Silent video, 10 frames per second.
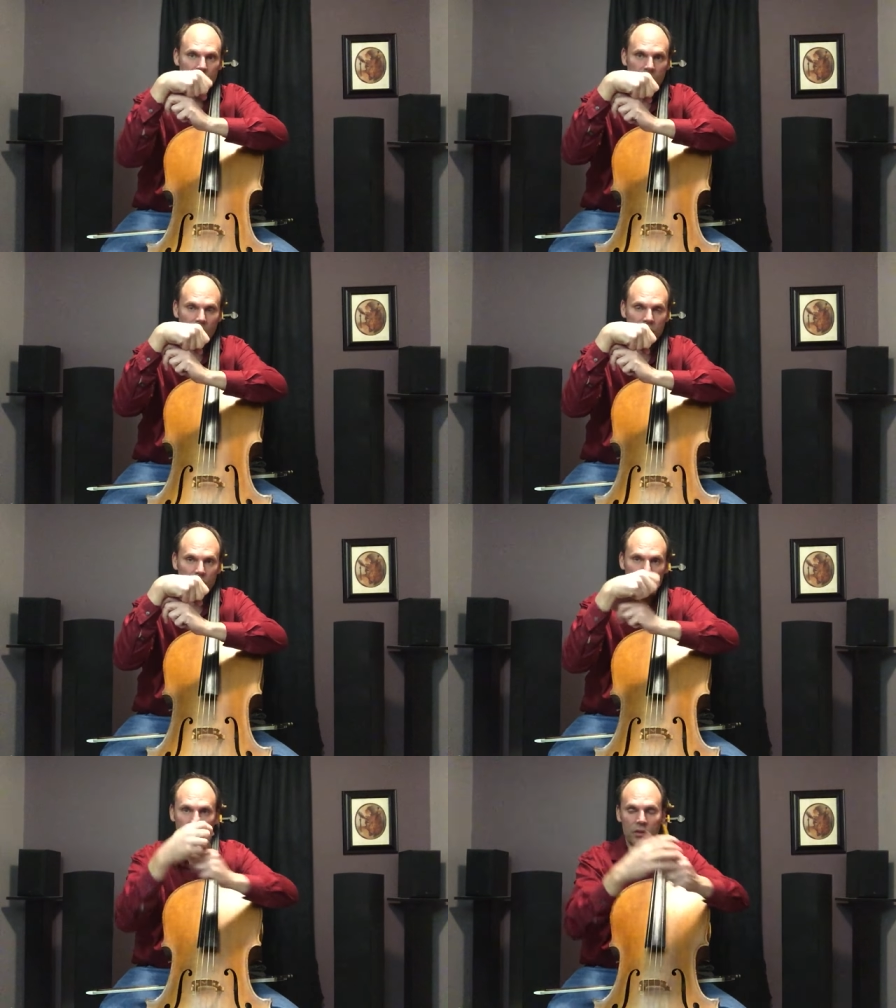It would
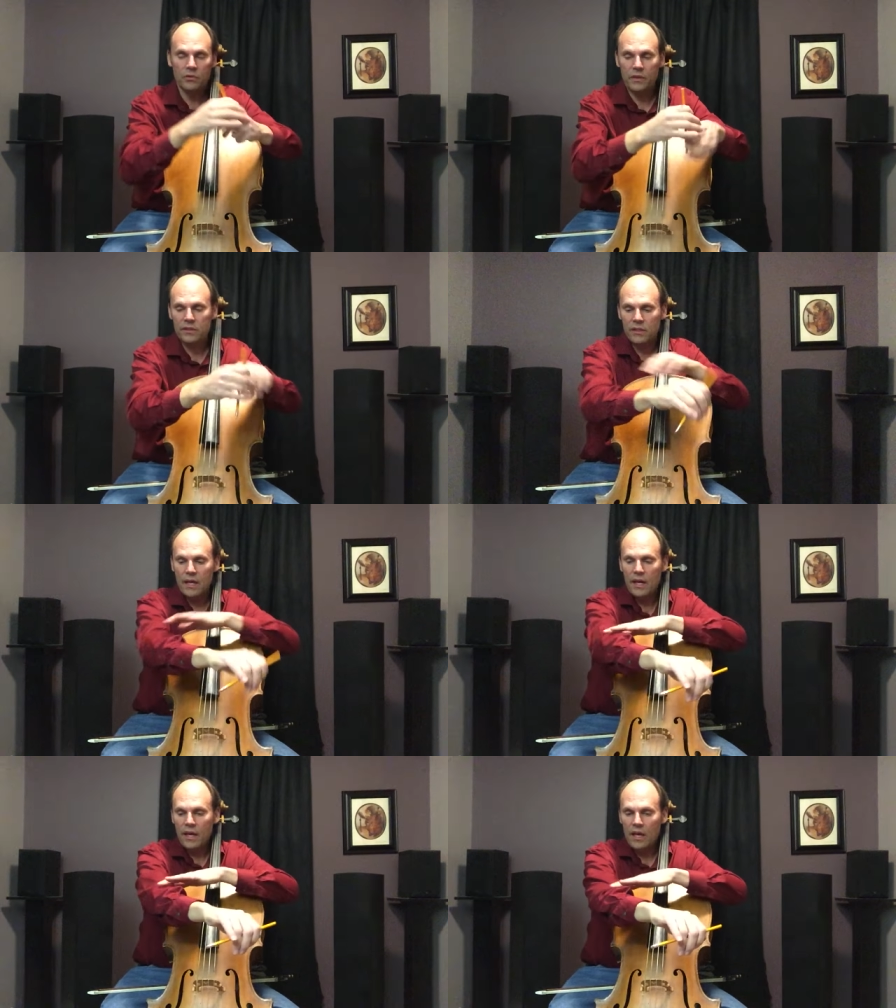also pull your wrist
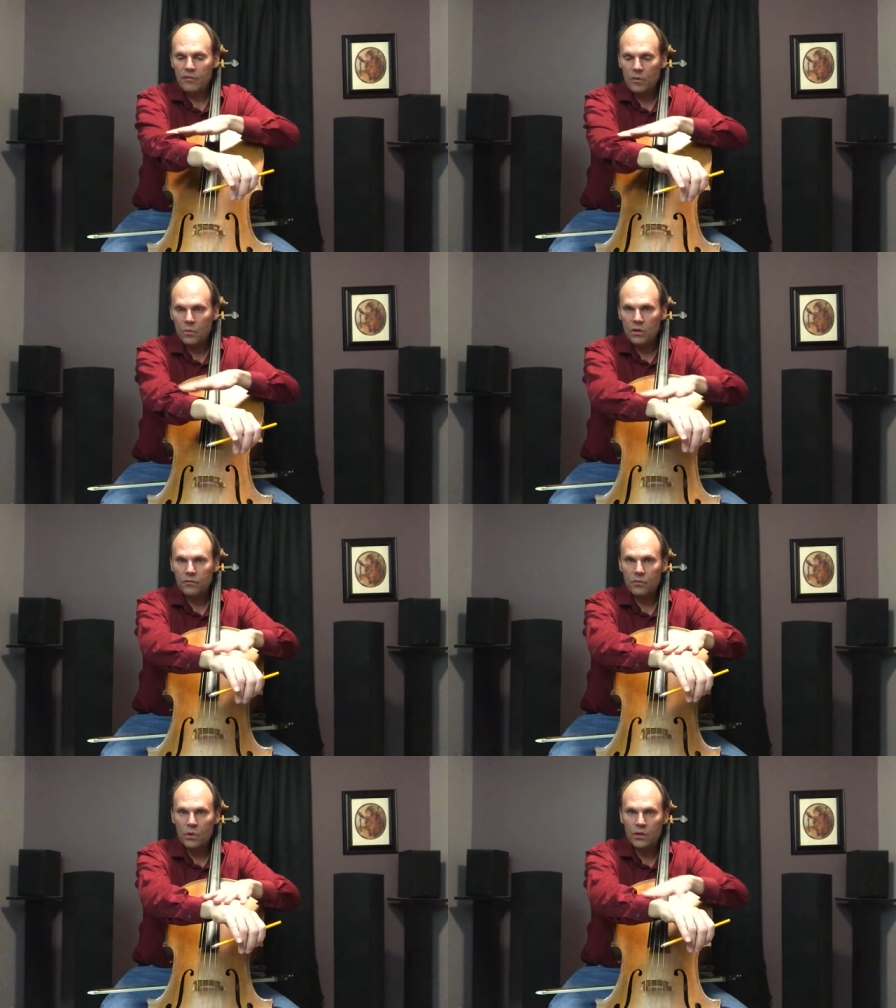if it weren't
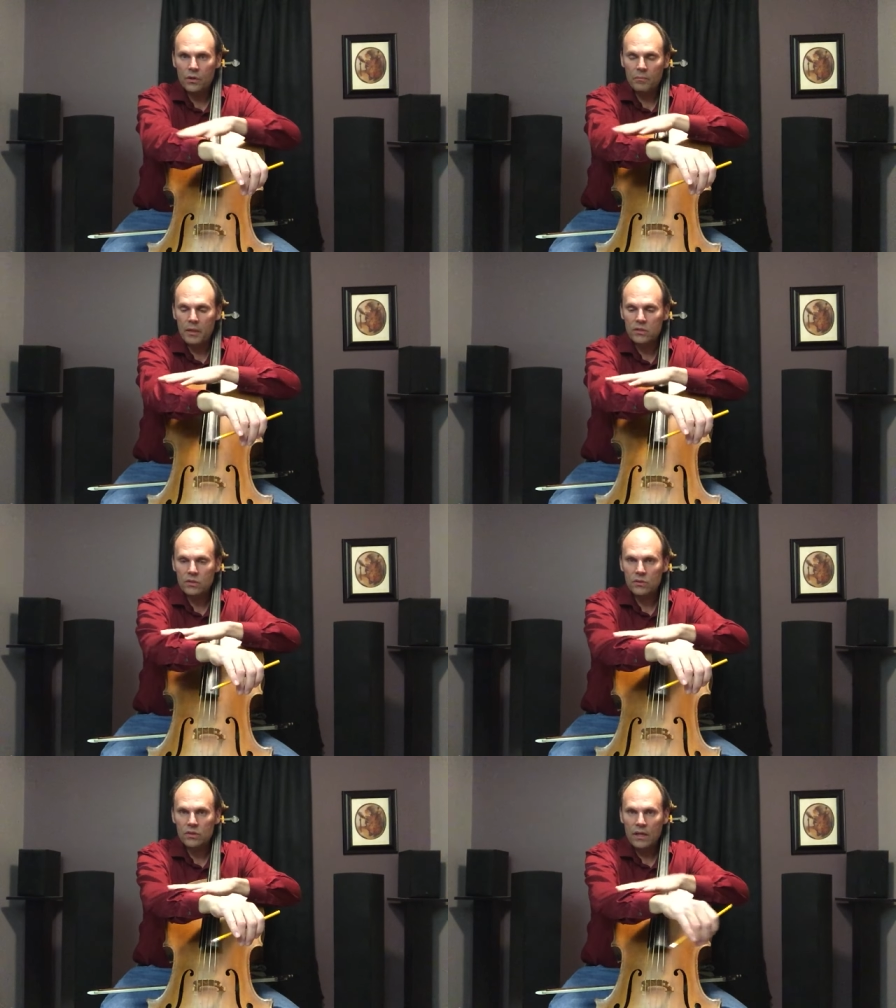for your
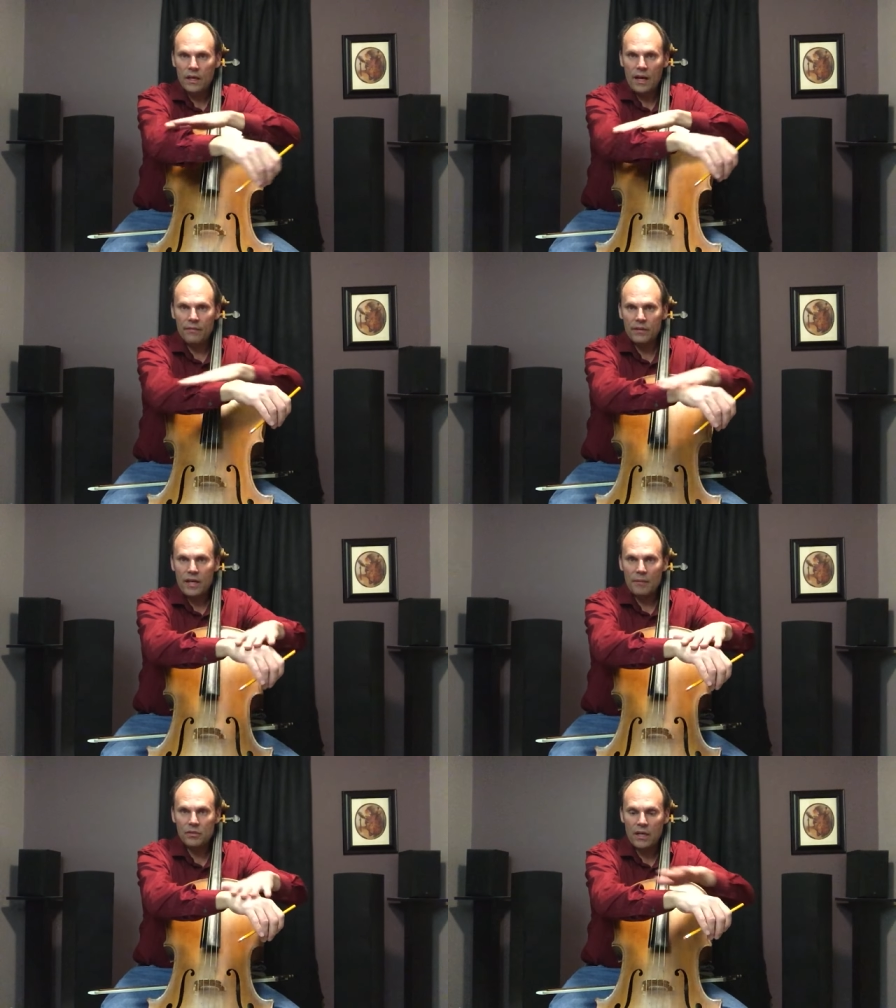muscles on the
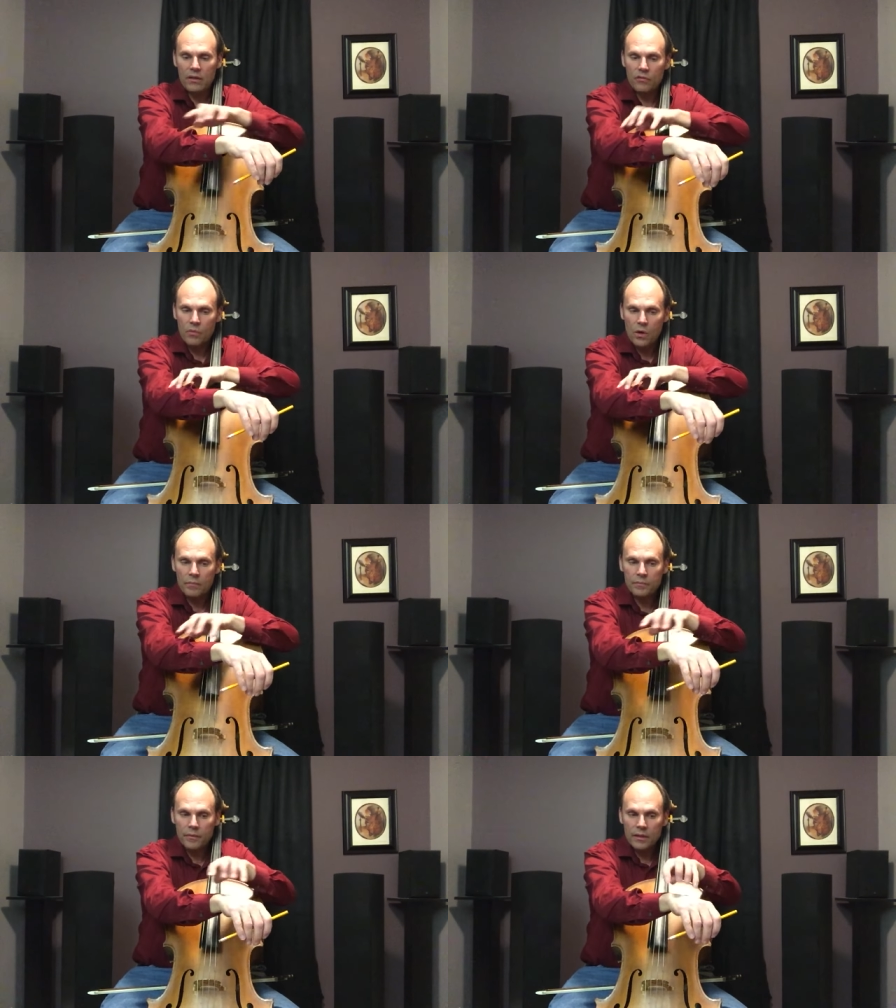top side of the
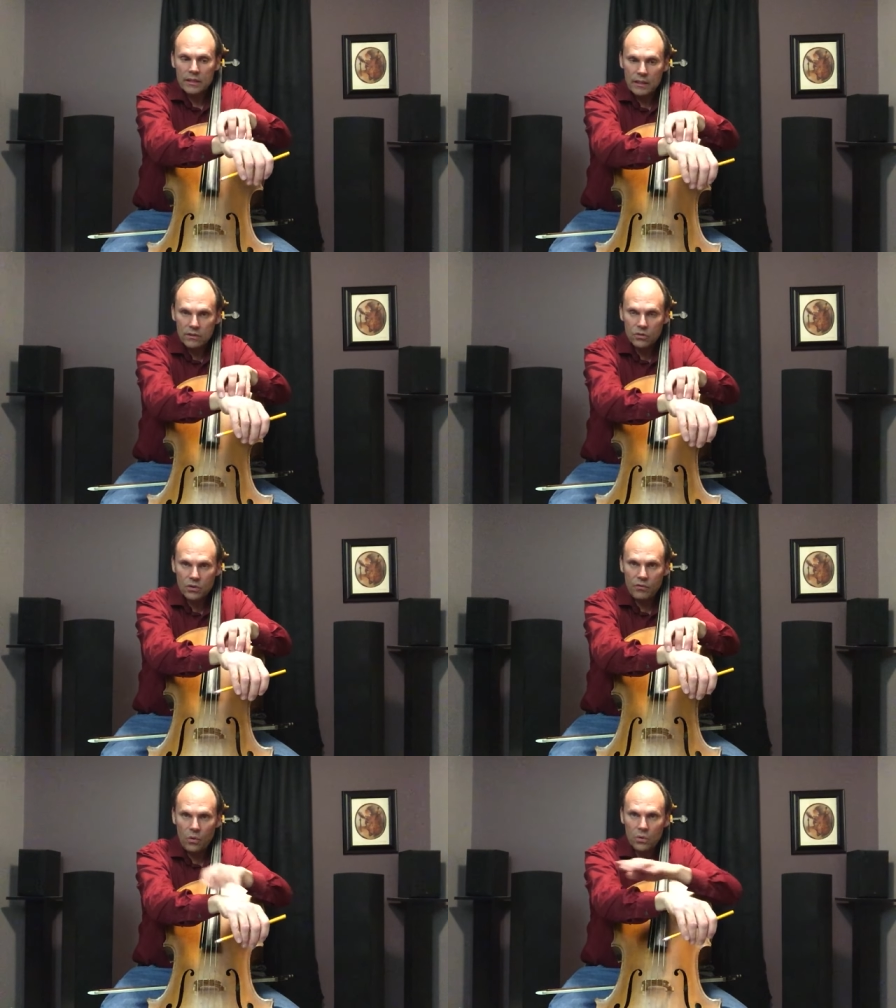forearm
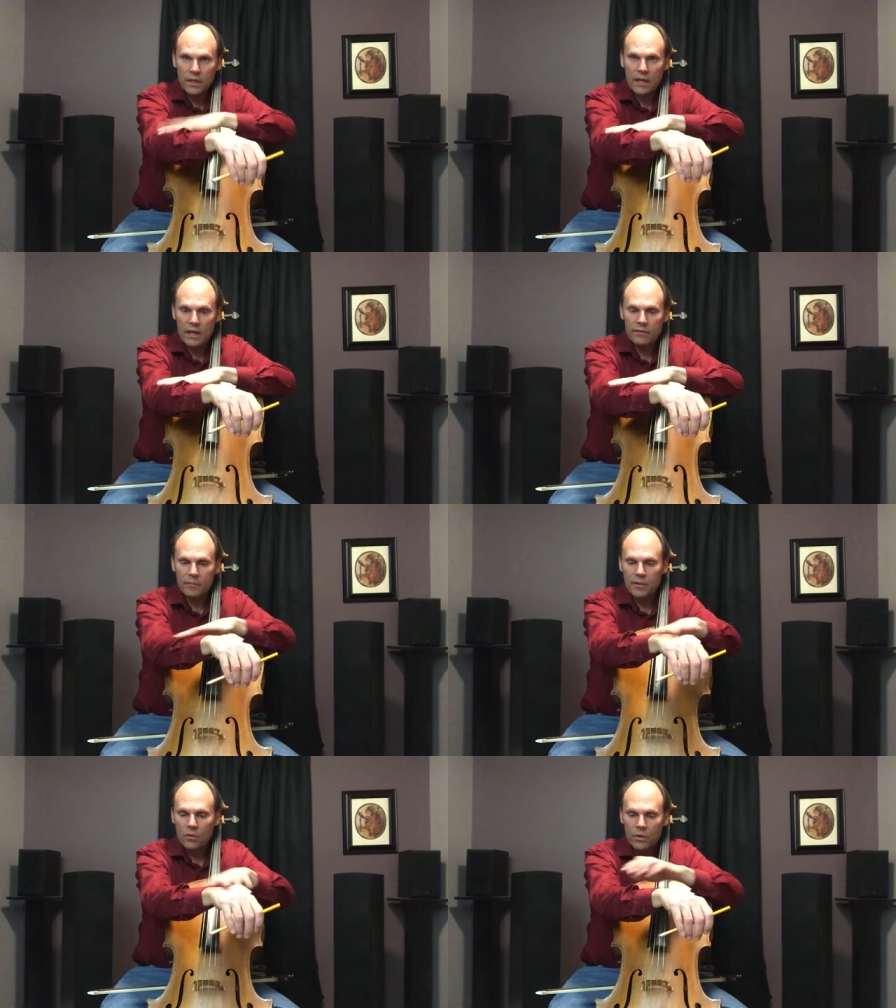sort of holding on
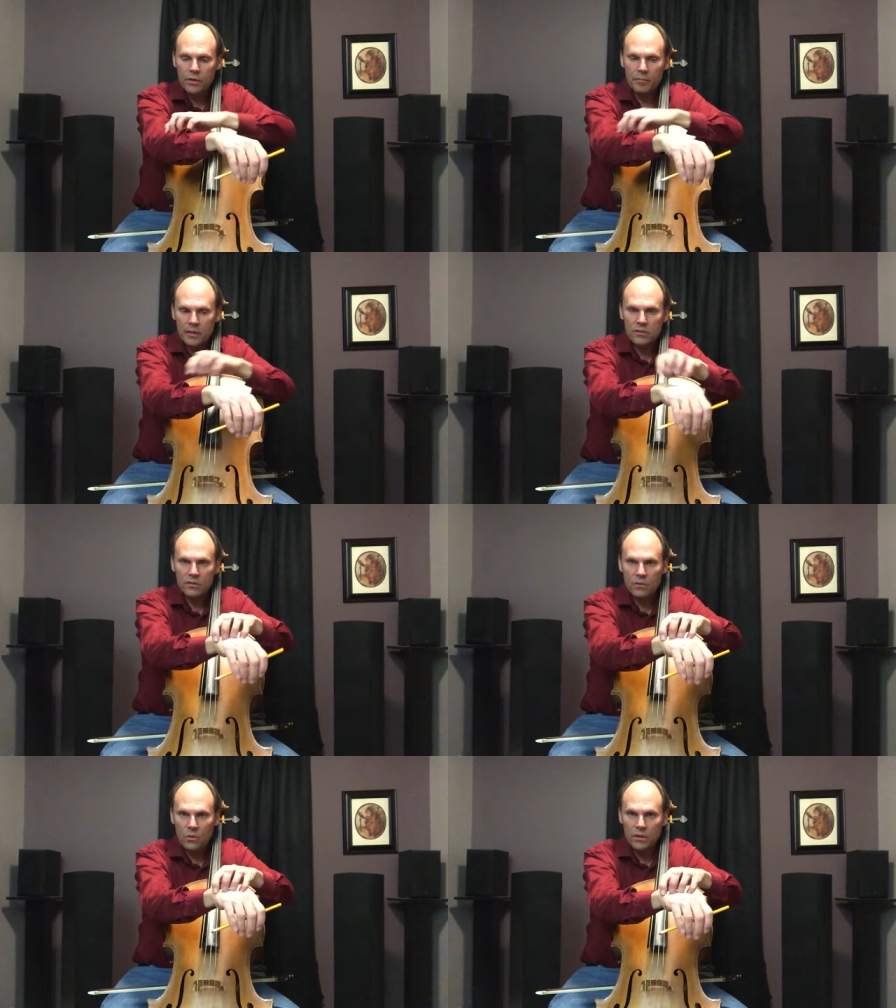up there or your
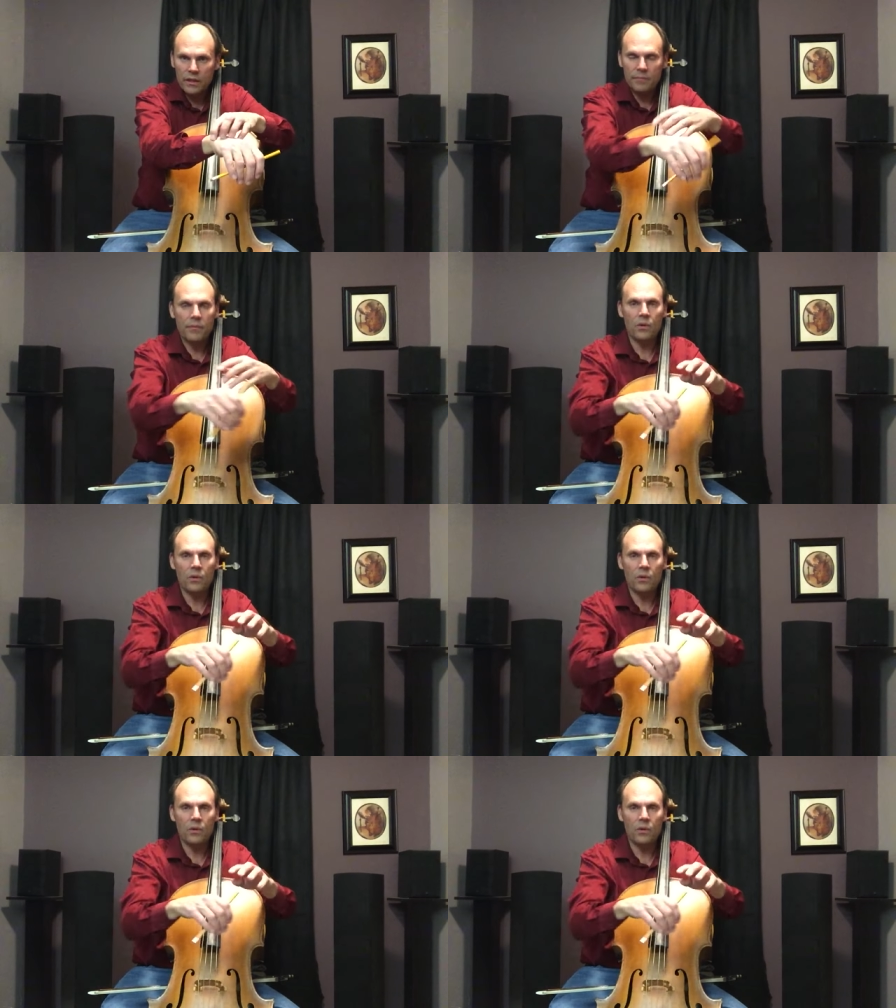muscle holding on.